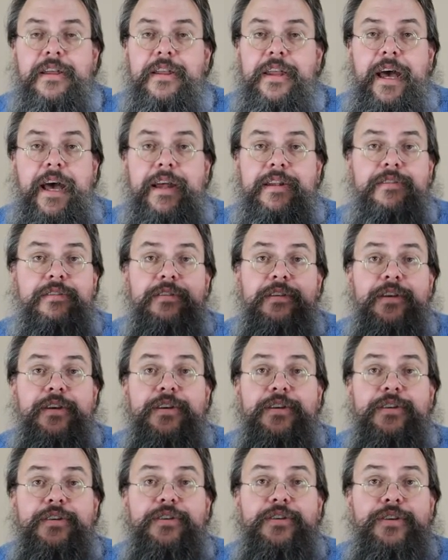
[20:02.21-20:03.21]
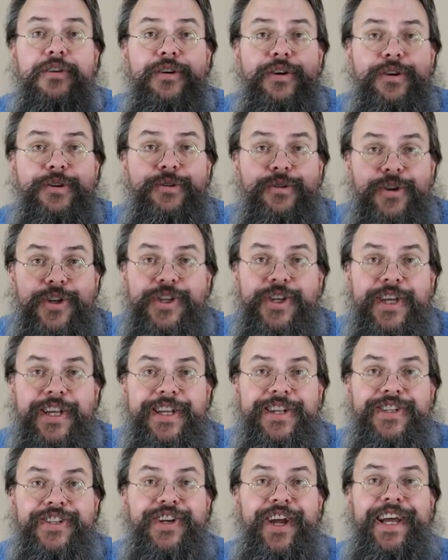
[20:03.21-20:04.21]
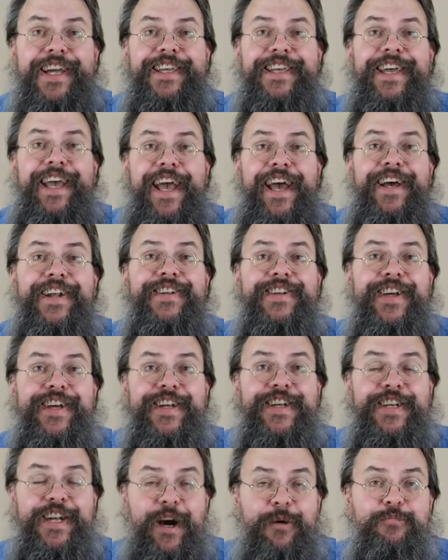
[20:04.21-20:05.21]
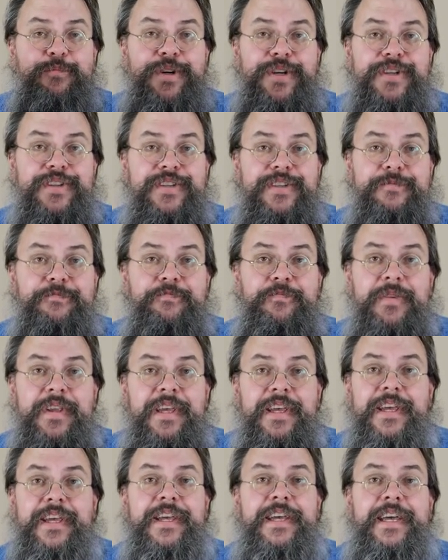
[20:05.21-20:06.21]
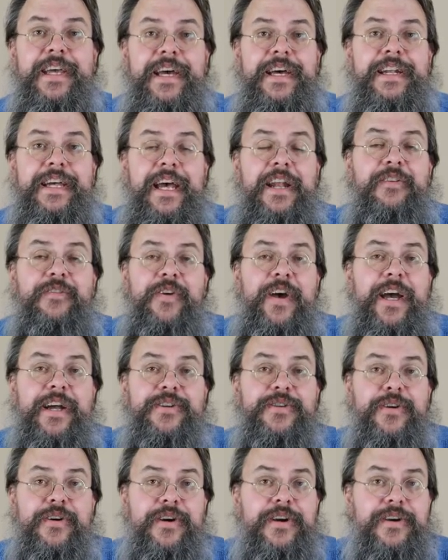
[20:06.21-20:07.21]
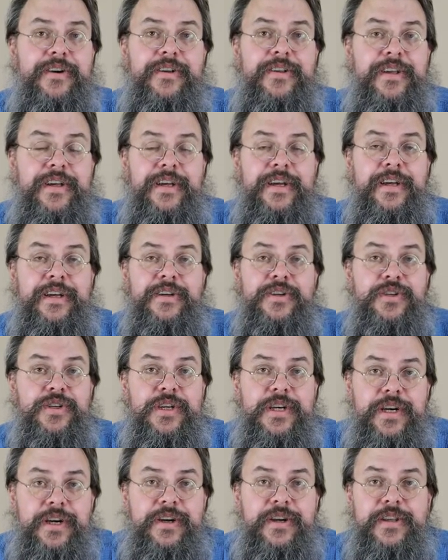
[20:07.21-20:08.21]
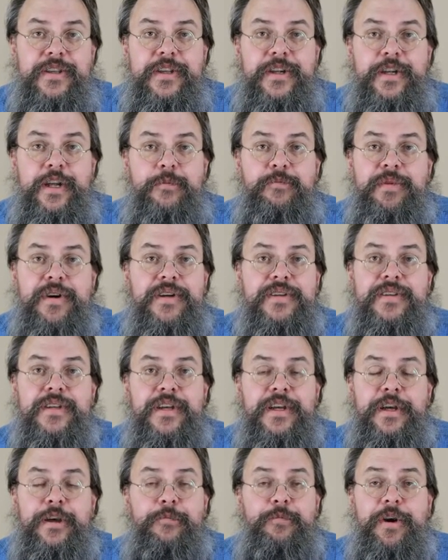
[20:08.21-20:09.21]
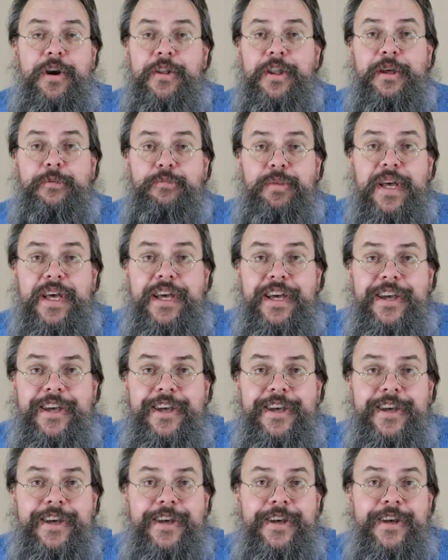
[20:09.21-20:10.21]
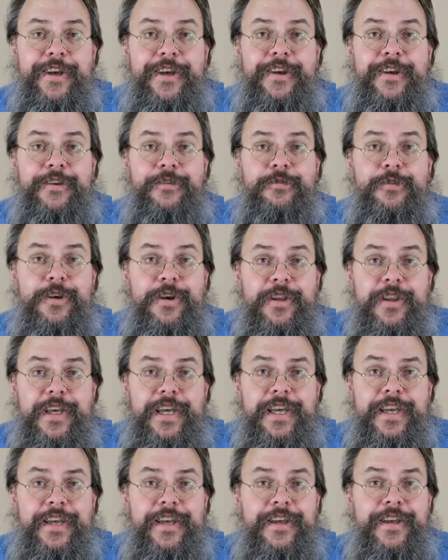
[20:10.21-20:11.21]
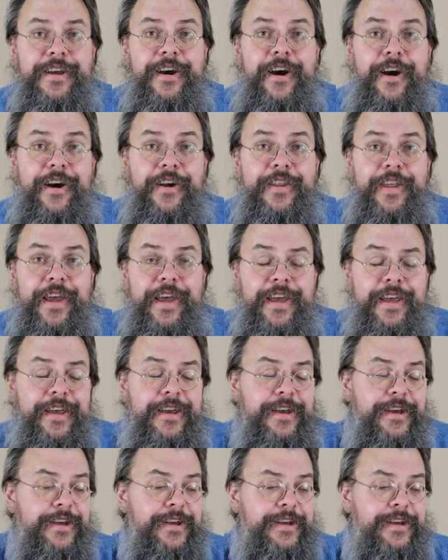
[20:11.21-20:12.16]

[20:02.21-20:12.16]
That's huge, gigantic numbers. And n factorial, sure, they're numbers, but are they big? Really? Are they?